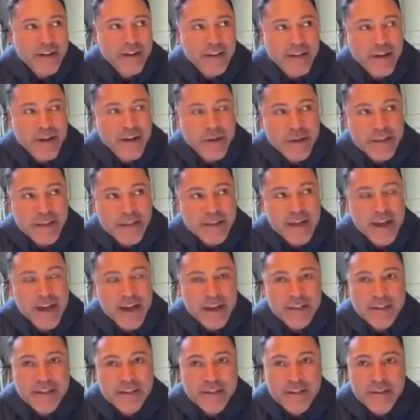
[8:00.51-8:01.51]
and all these
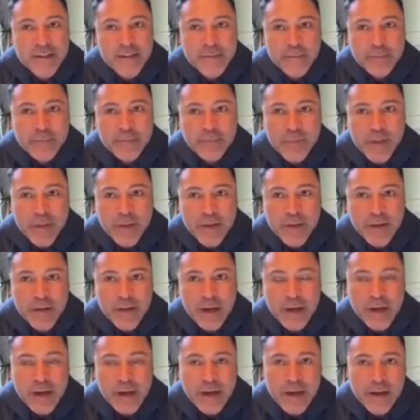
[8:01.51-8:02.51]
guys.
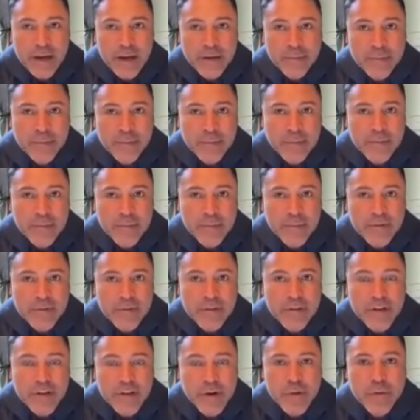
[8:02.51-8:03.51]
Um,
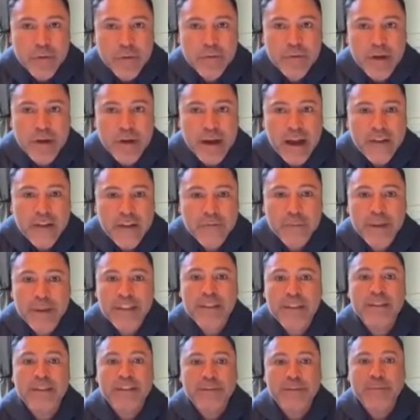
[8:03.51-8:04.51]
so I've been
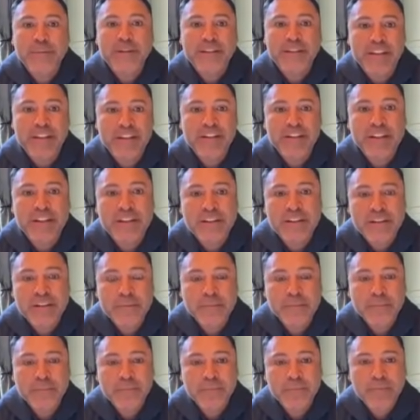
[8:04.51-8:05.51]
in this position
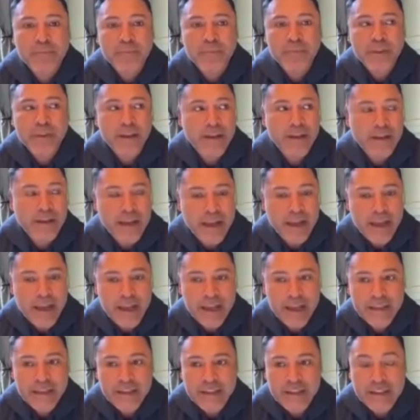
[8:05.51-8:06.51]

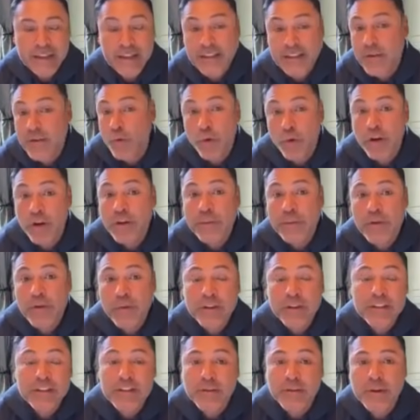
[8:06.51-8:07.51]
and it doesn't worry me
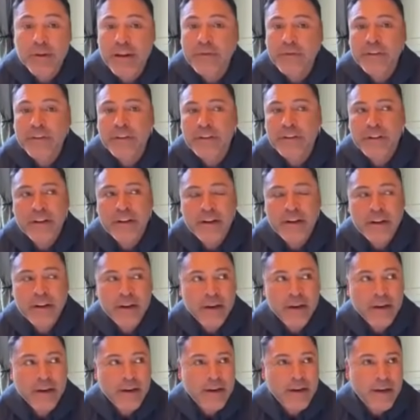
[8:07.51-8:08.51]
whatsoever.
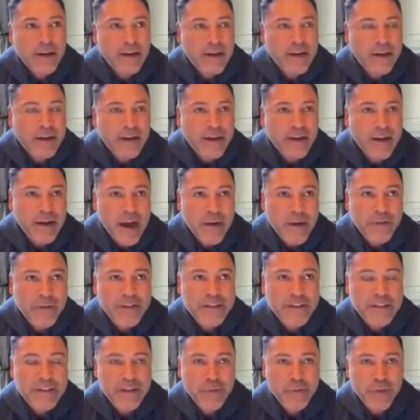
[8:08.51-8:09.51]
Uh,
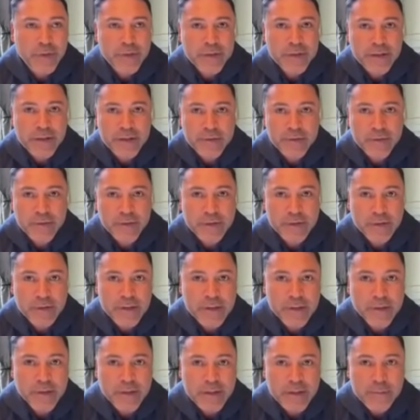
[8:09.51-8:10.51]
obviously with the,
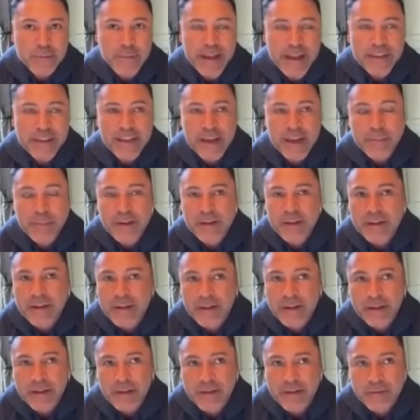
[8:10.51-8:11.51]
you know, this pandemic
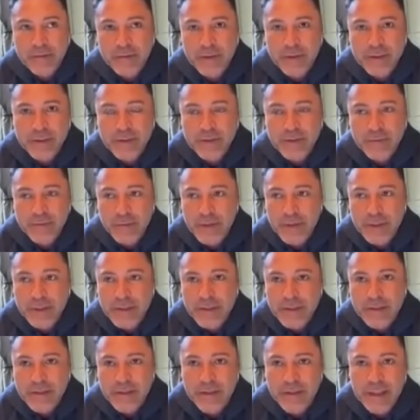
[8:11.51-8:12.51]
uh, was,
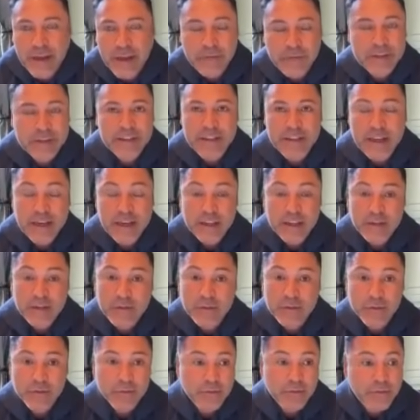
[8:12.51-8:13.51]
was devastating
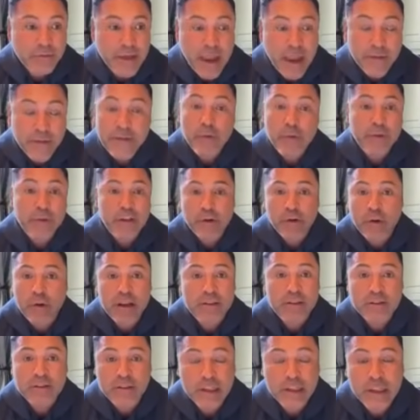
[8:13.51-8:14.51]
to everyone
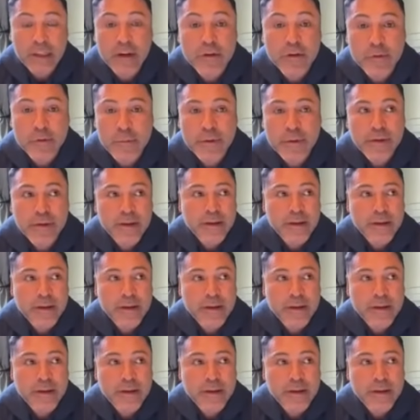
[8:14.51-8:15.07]
across the globe.